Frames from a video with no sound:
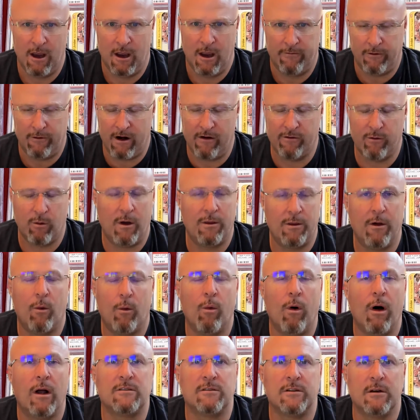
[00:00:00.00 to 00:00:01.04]
for everyone that
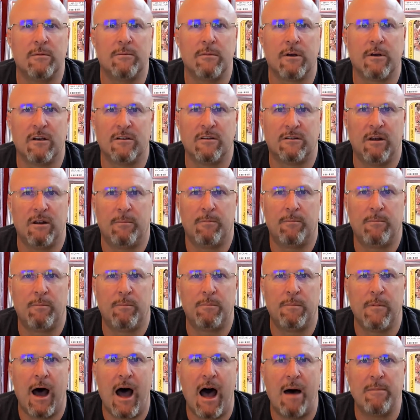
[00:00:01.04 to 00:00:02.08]
wants them because the
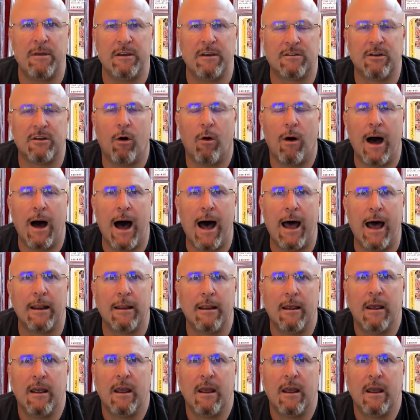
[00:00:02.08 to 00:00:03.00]
hobby's so hot.